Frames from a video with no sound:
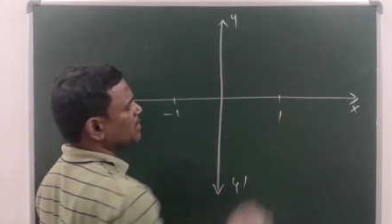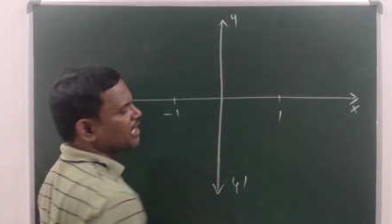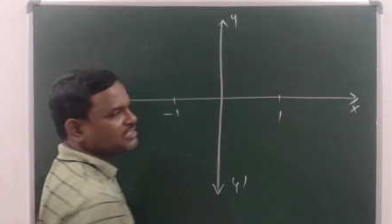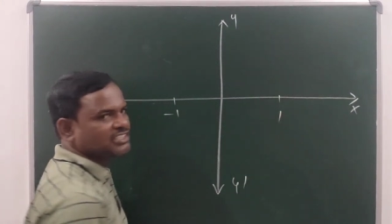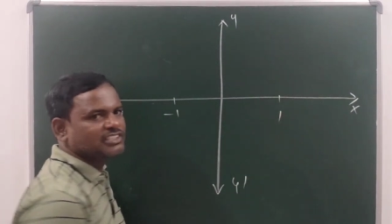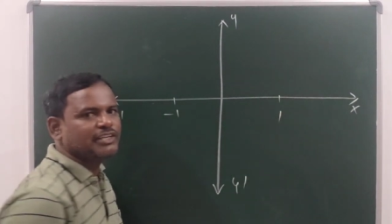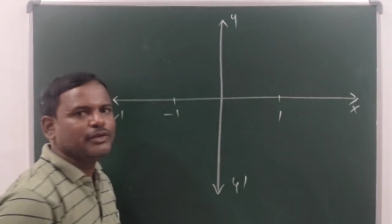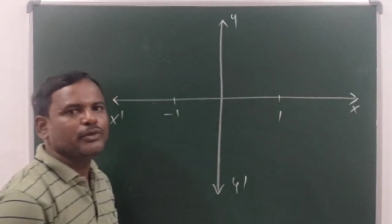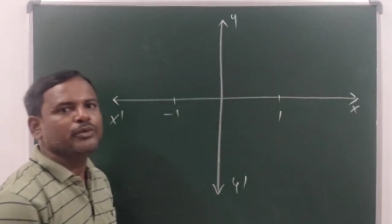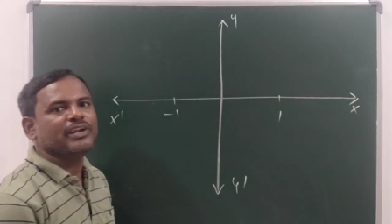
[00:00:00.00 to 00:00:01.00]
As I said
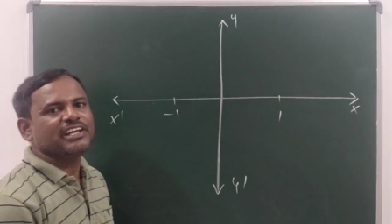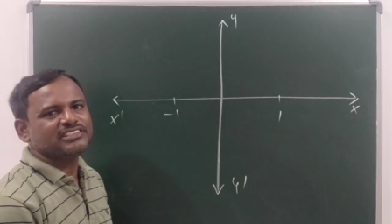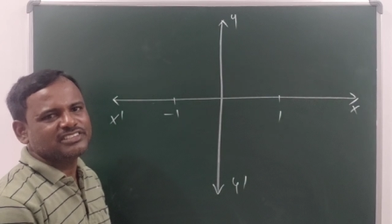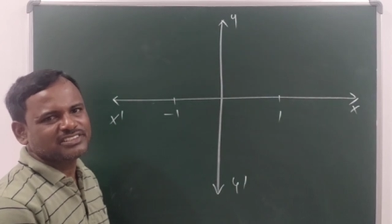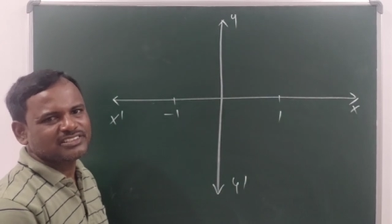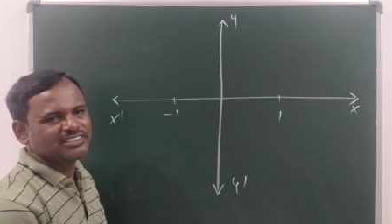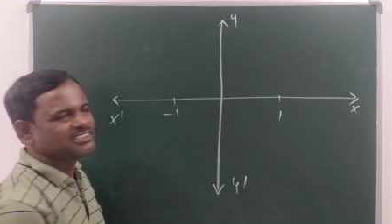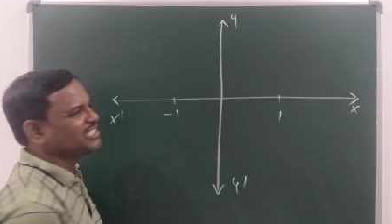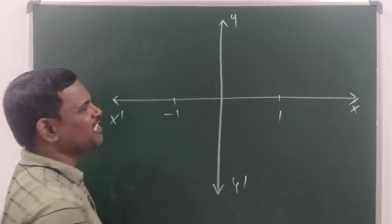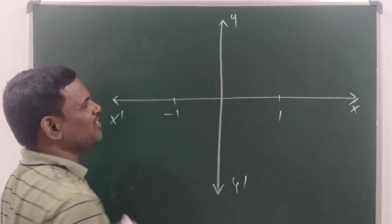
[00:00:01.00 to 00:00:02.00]
to you, range
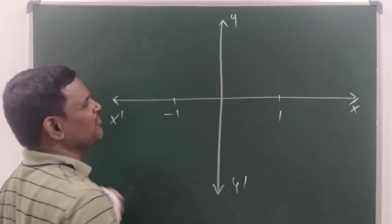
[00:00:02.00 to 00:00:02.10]
set